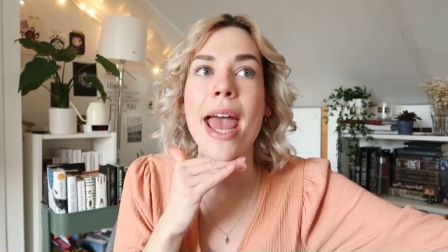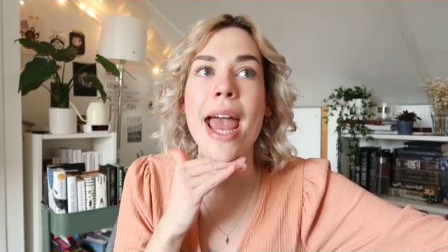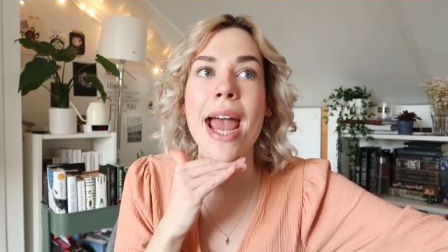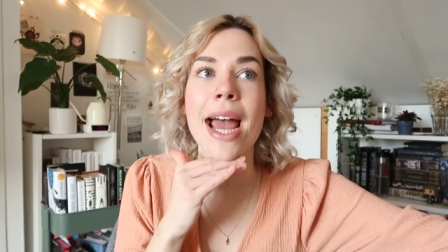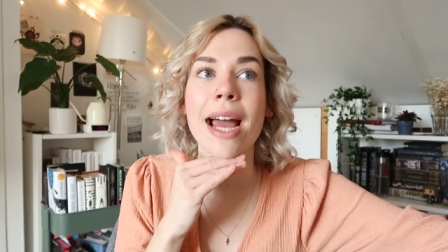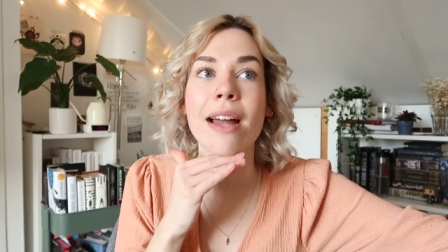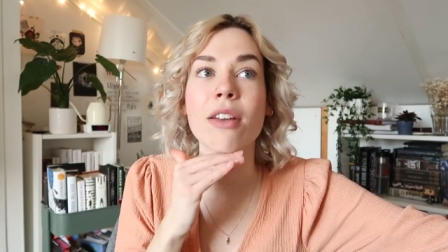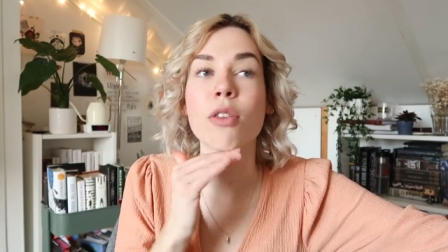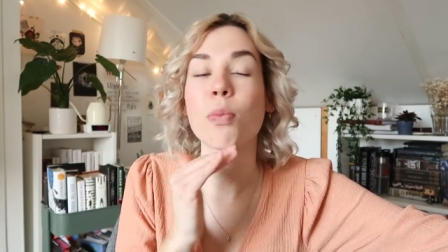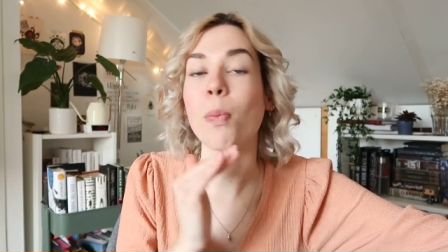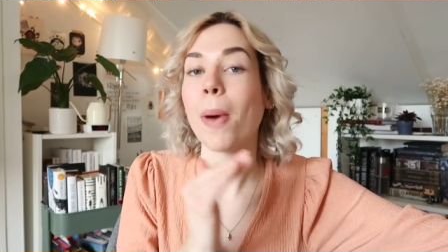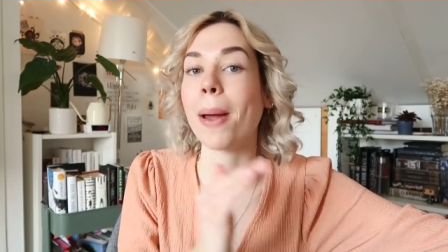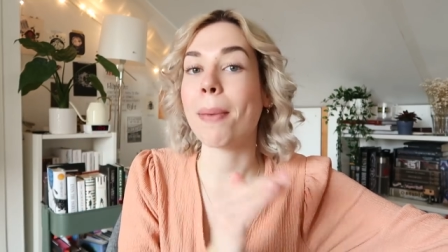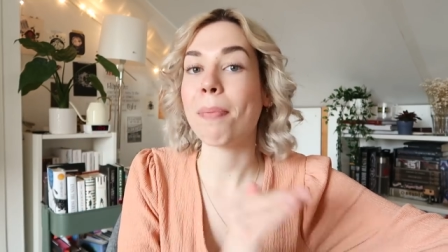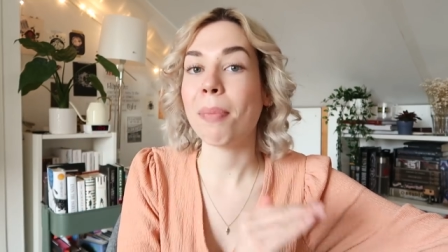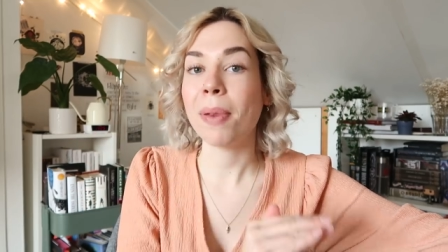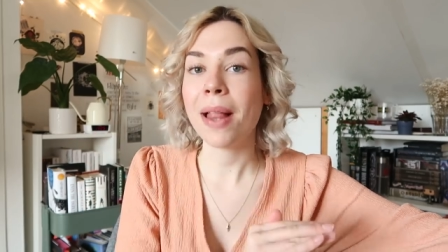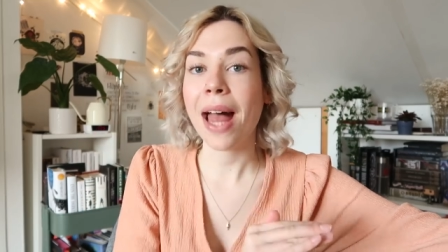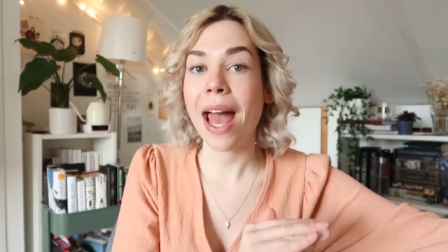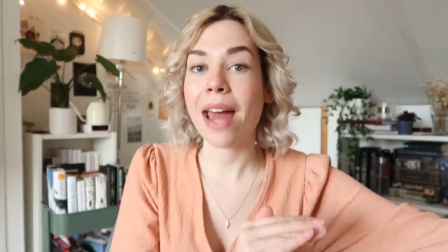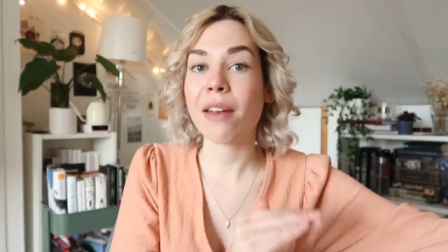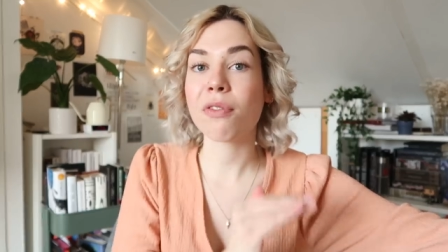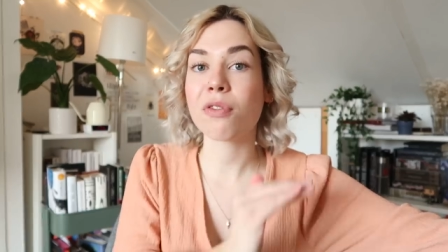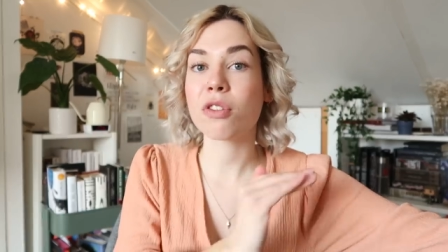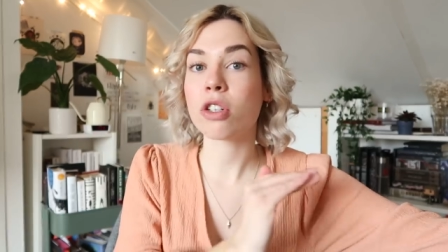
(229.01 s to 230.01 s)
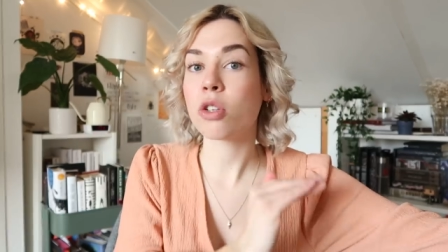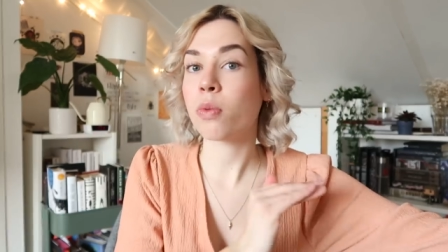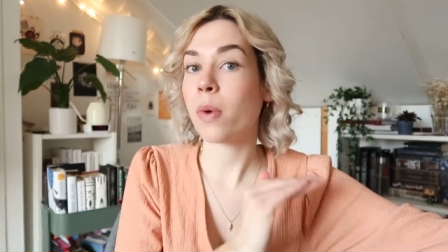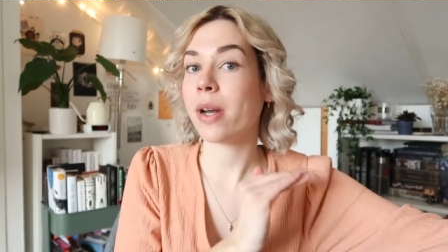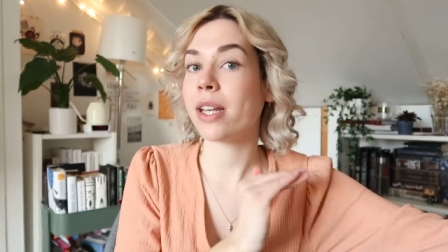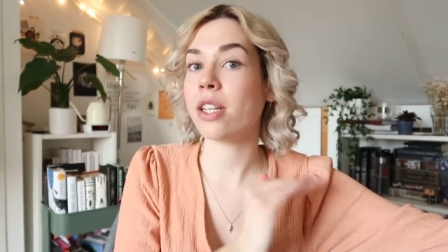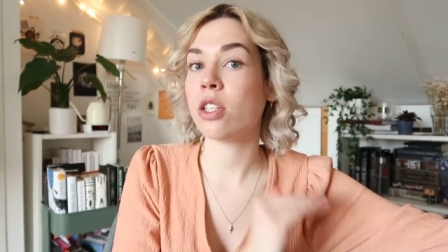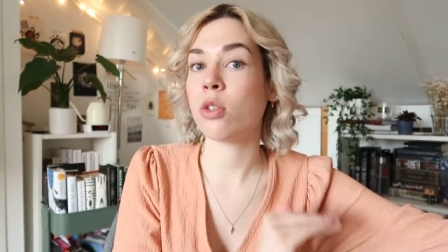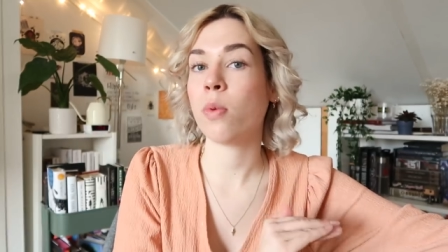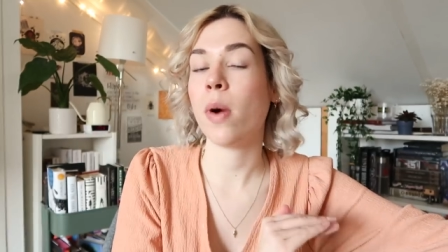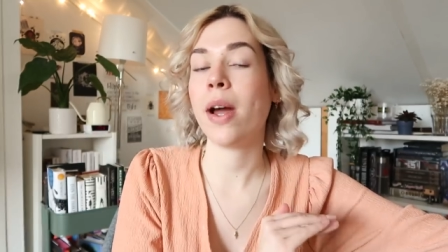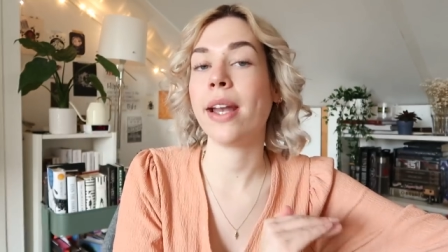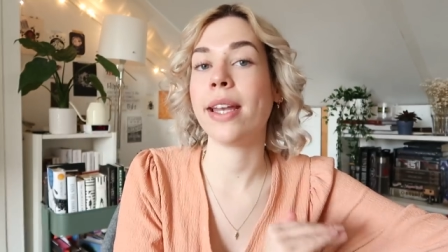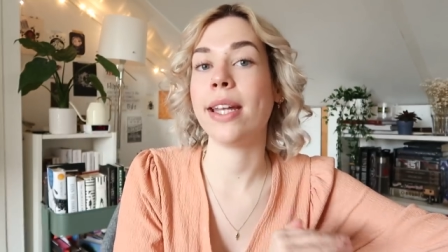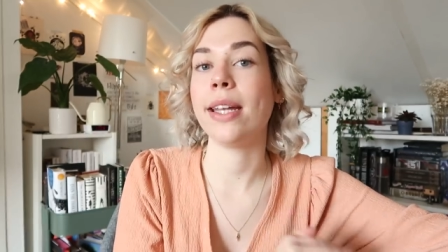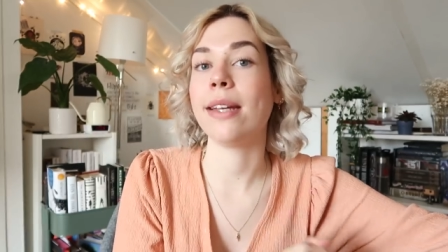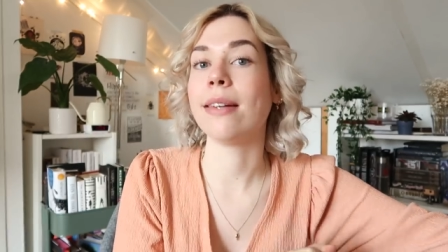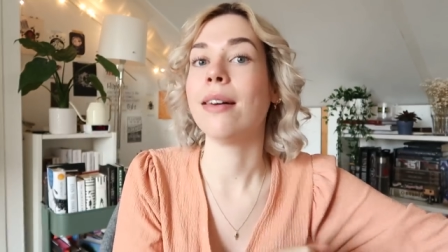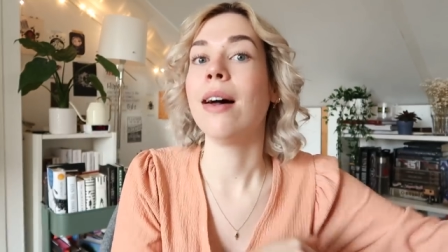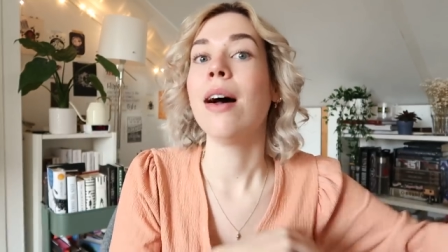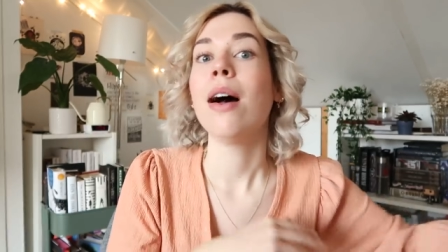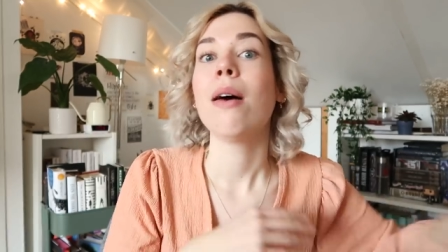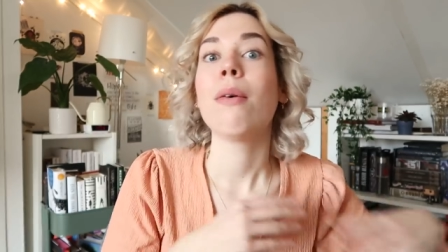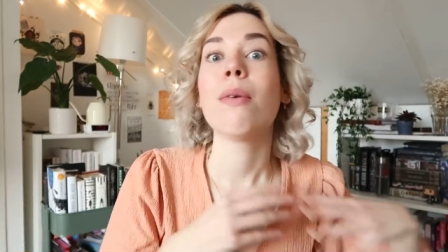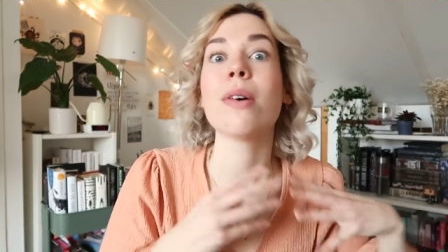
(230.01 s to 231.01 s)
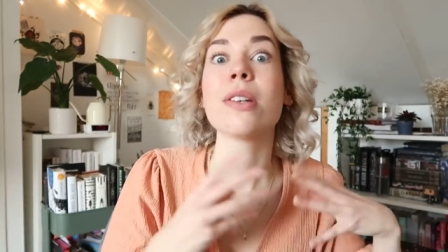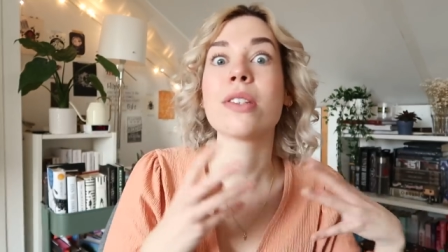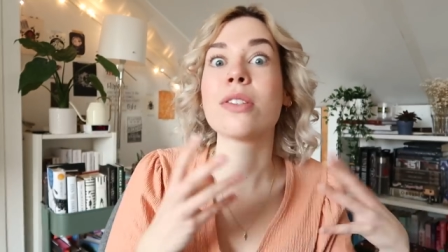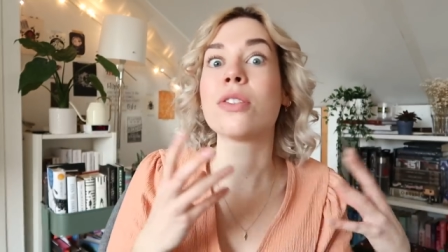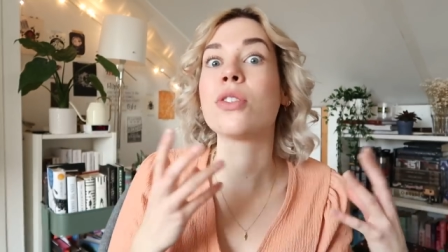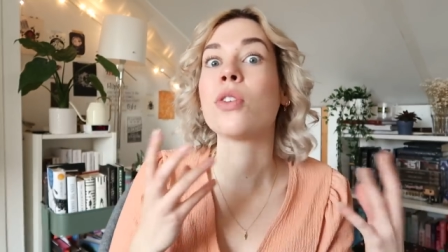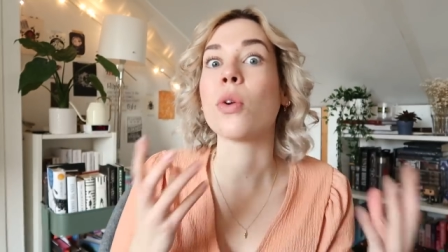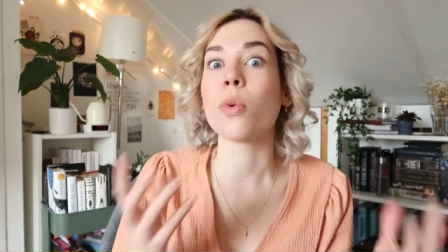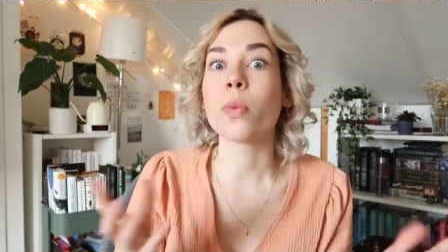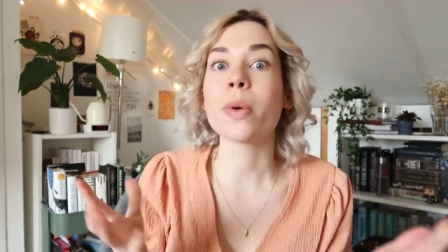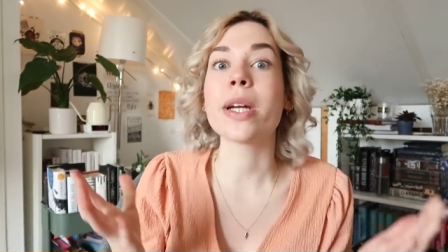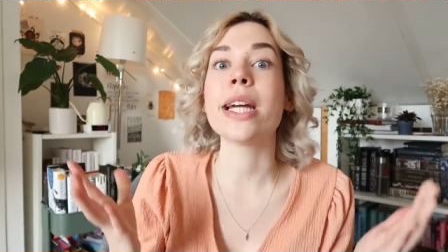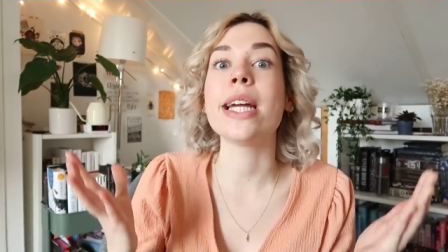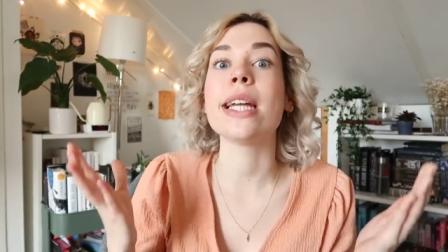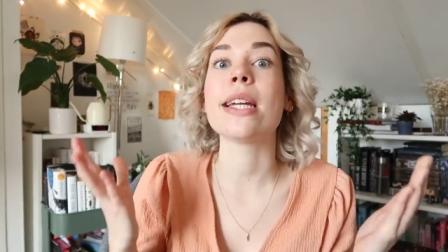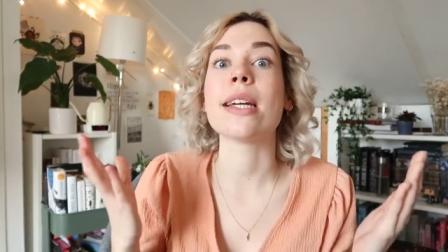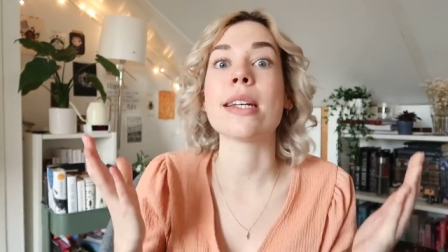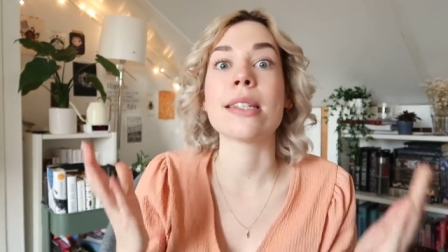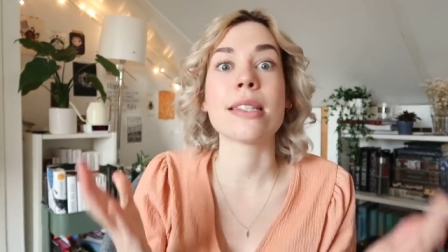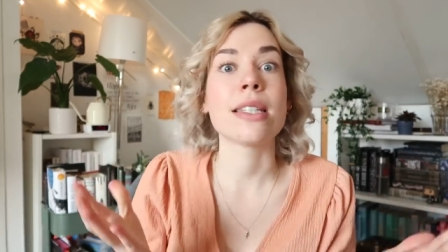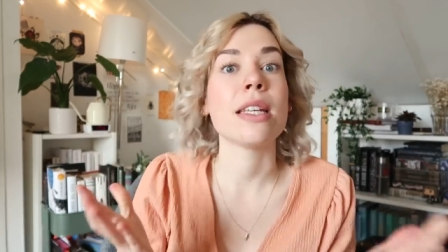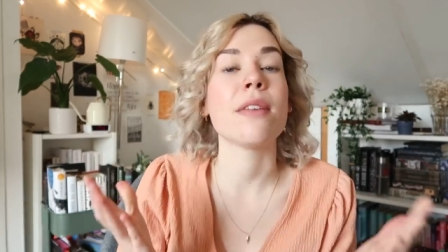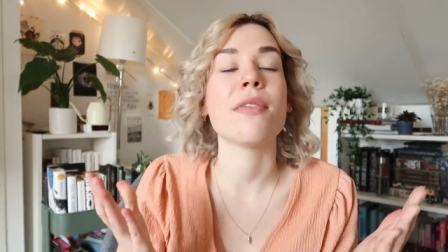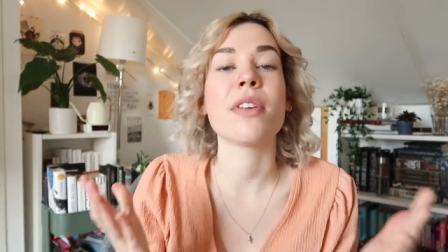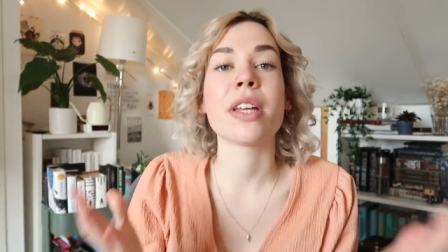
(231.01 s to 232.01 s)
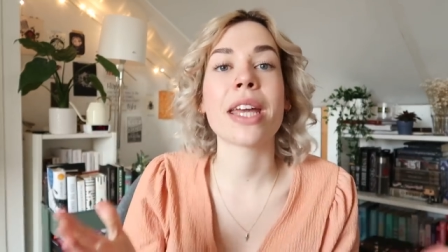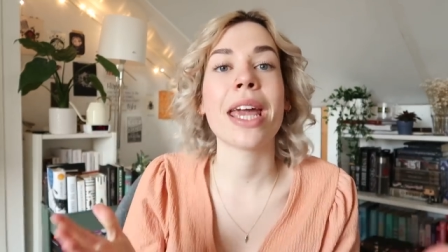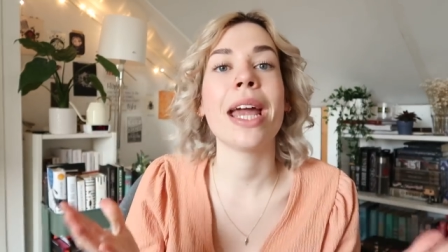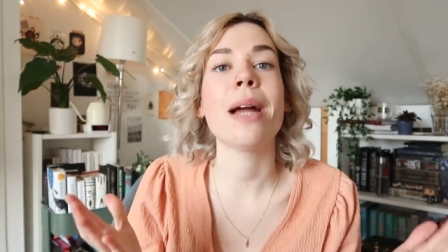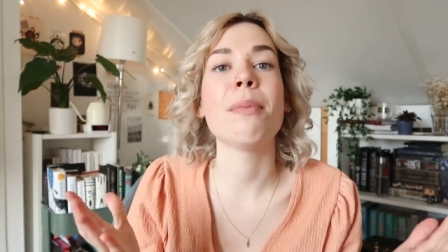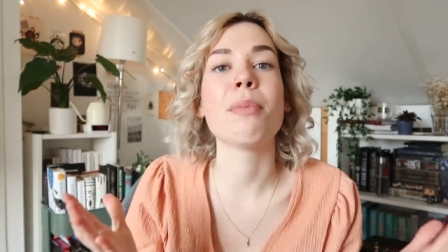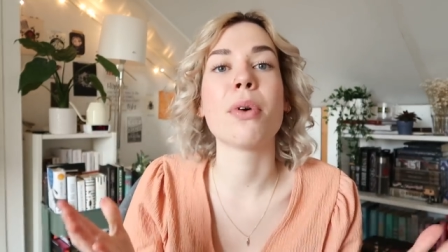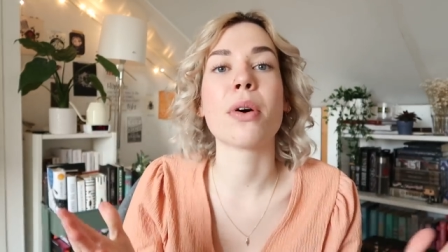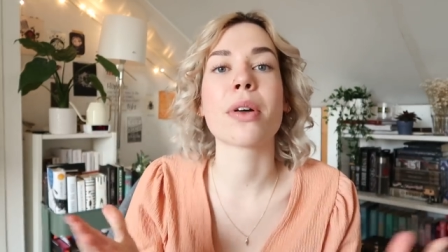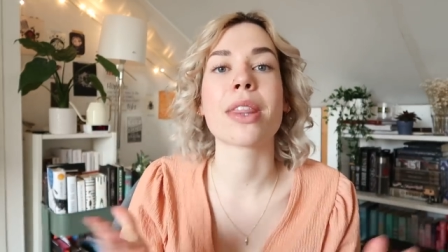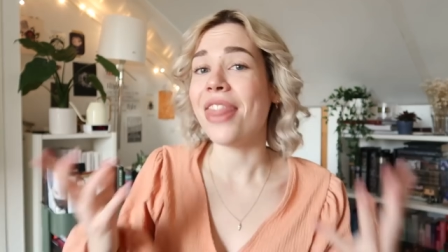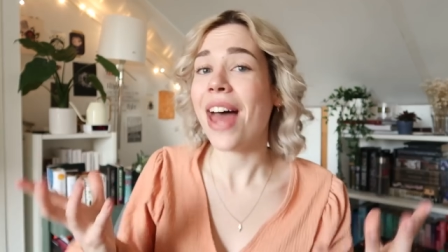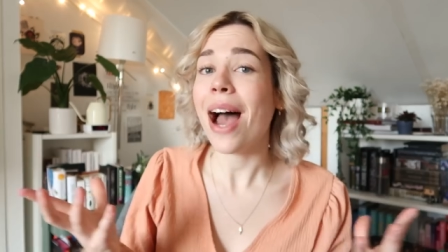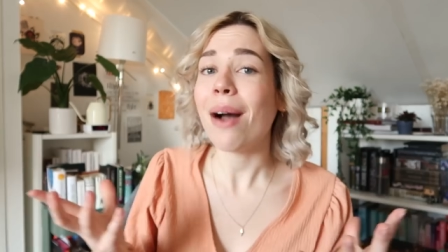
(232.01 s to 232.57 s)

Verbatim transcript: and my plan for 2020 was to read a Stephen King book.